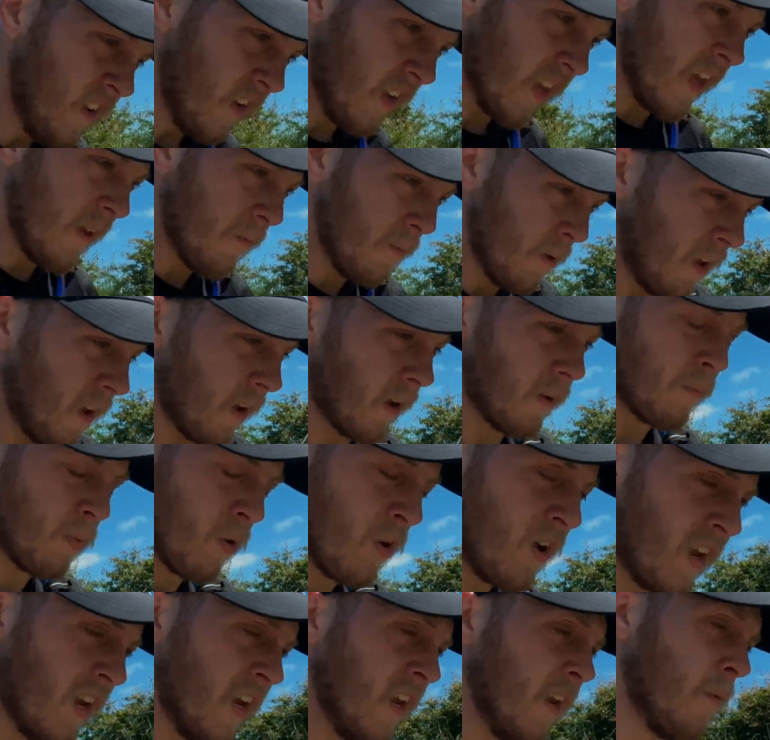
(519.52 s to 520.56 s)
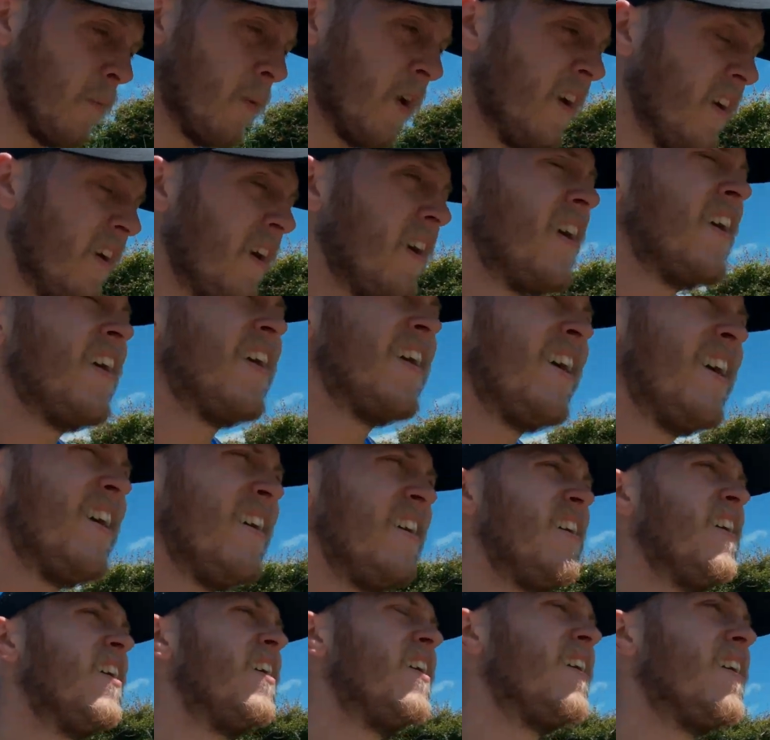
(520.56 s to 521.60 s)
keep it like breaking a bit,
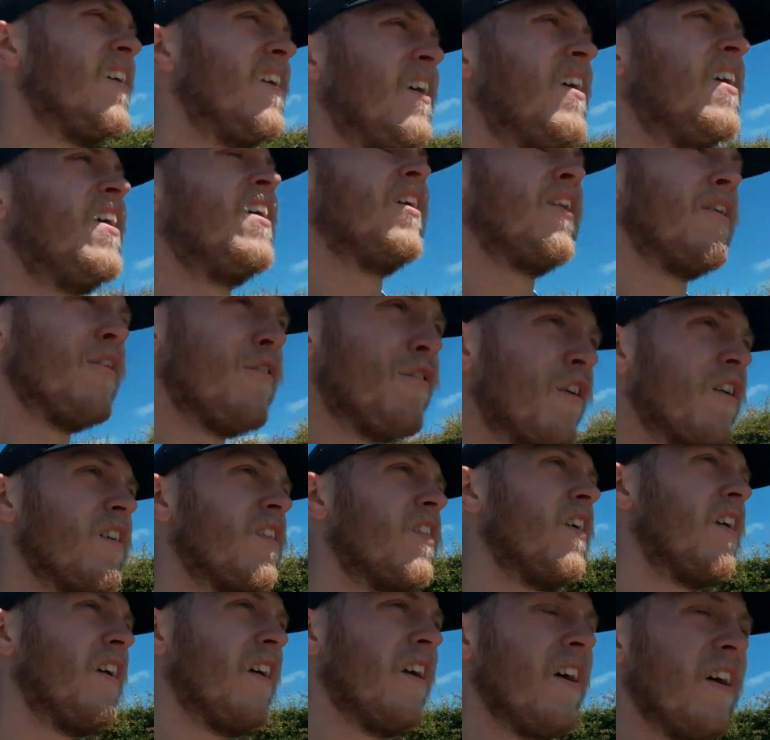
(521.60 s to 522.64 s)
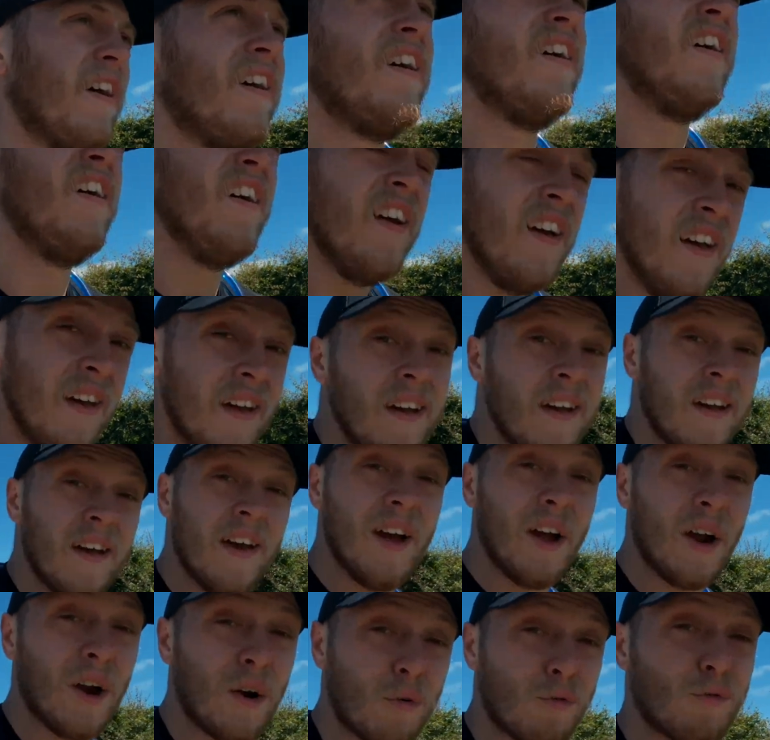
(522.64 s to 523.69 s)
and I find that
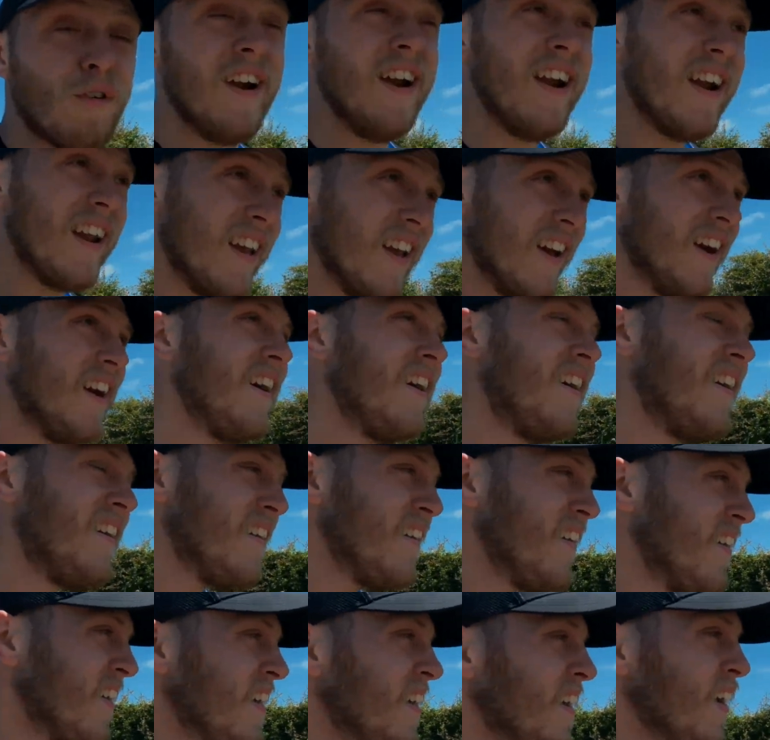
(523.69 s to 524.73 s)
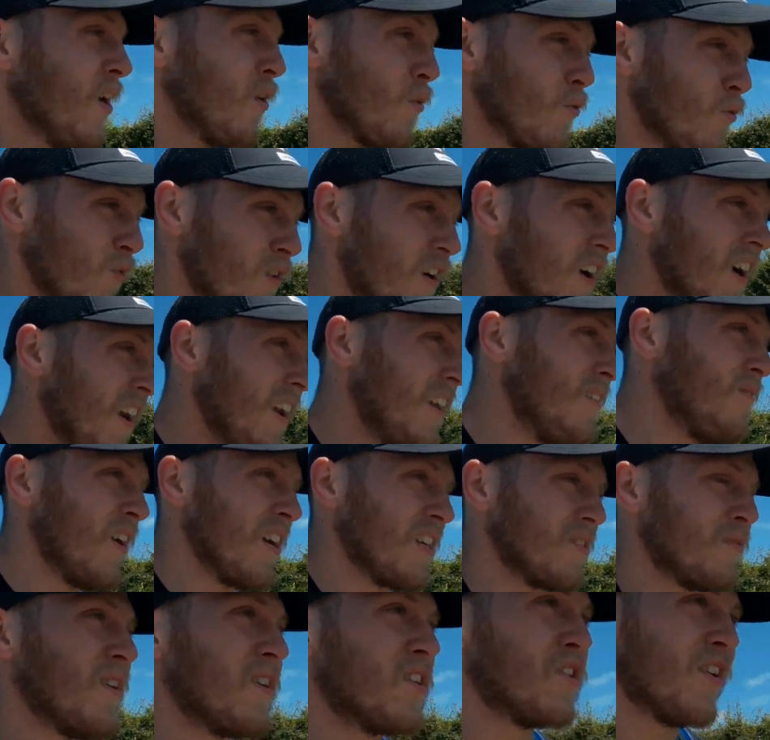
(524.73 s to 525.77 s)
it really, really
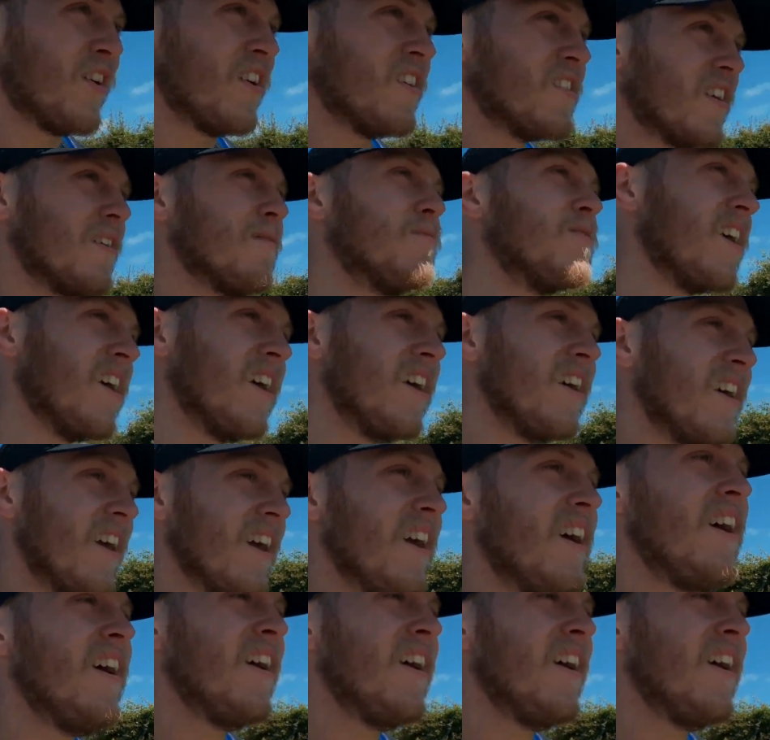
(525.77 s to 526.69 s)
makes my triceps ache,